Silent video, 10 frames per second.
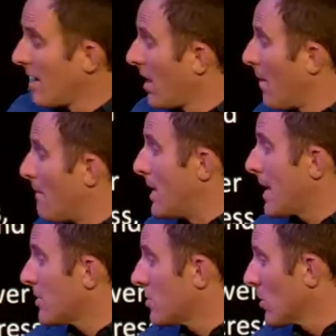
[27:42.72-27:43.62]

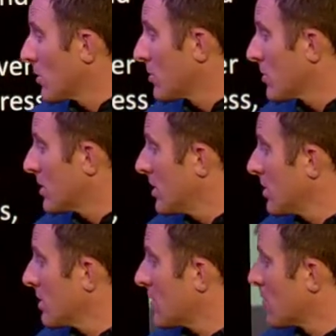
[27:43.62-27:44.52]
better social
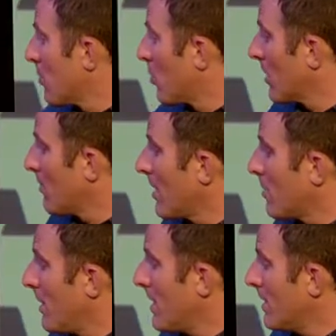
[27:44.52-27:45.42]
skills as reported by their
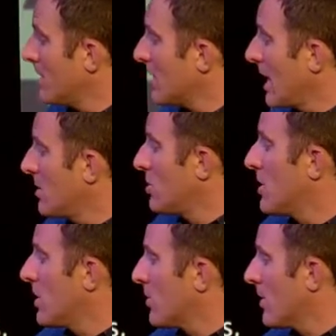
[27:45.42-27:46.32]
parents, and
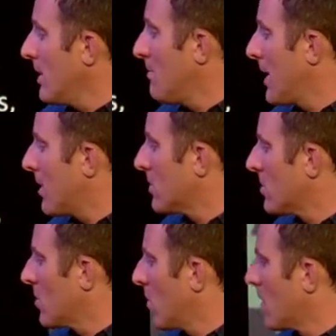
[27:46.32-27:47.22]
generally better
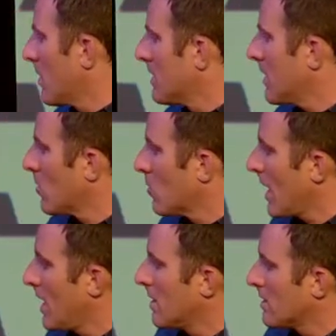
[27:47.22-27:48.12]
scores in a
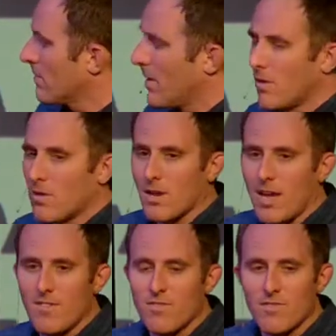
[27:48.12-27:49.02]
range of other
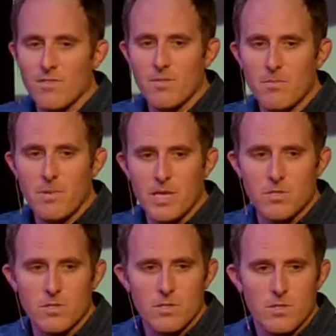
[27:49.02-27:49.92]
life
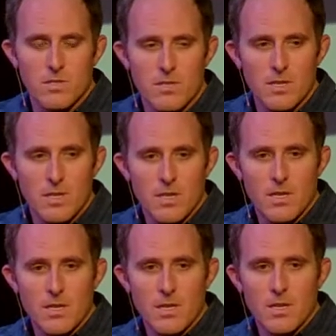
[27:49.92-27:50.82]
measures.
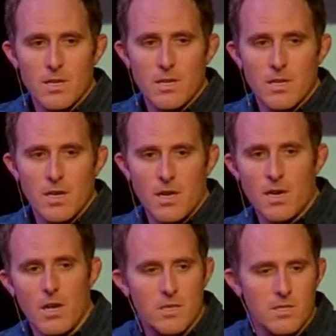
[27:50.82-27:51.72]
And it
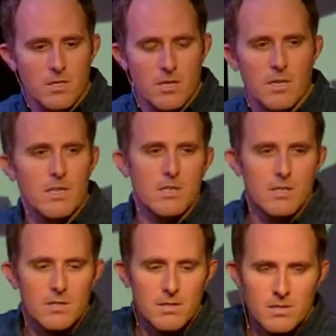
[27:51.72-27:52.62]
all started
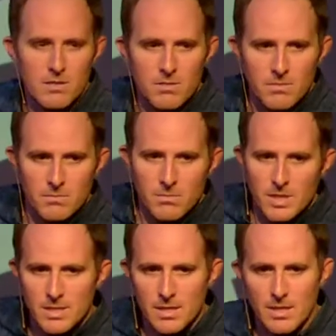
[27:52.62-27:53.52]

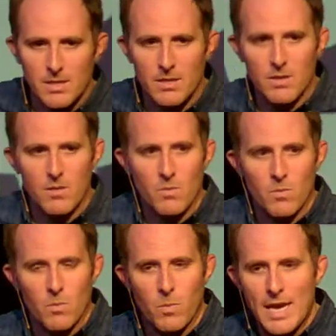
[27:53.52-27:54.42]
because they
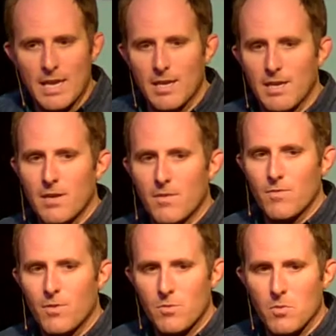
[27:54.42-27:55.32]
waited
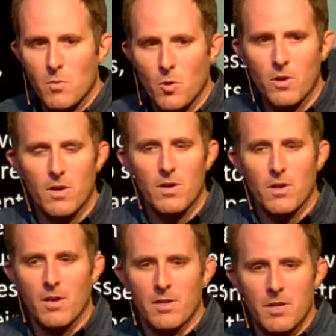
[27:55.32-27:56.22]
for the reward
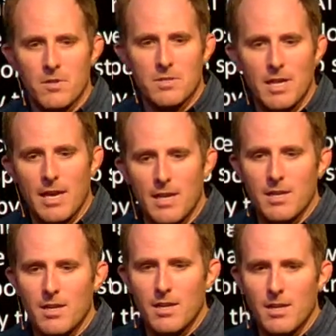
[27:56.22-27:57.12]
on the other side
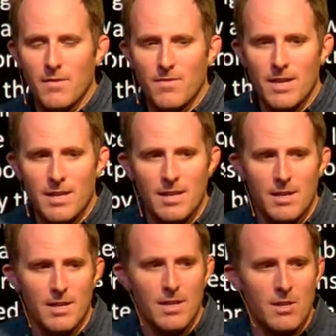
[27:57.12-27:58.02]
if they didn't
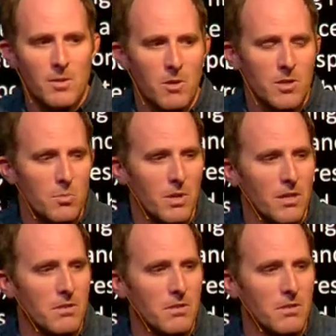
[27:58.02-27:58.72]
eat the marshmallow.